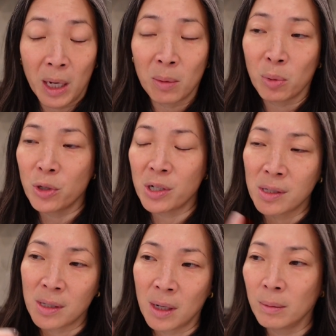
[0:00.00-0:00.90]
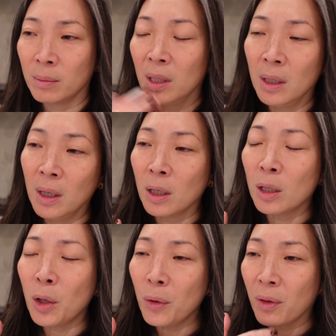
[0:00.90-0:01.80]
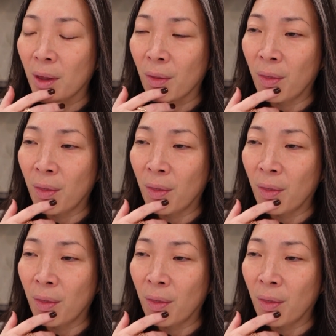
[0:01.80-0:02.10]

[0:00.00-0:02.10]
I had purchased some clothing